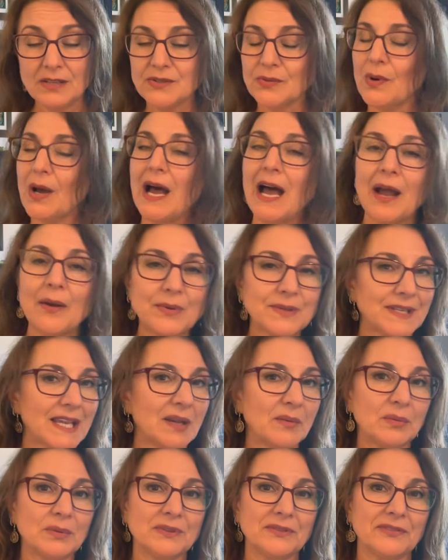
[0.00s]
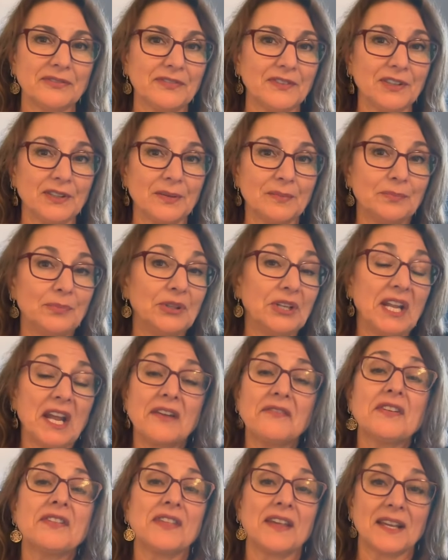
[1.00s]
so I was able to put
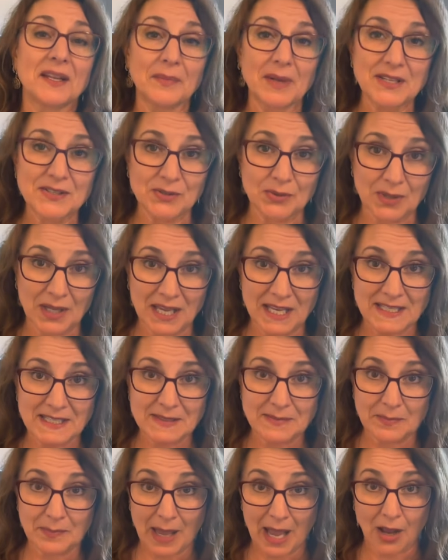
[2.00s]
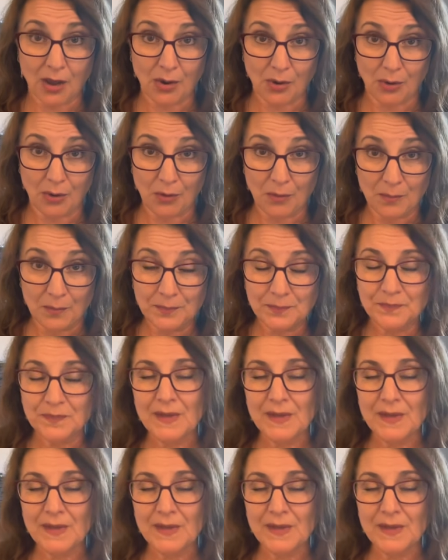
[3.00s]
everything in my suitcase back home,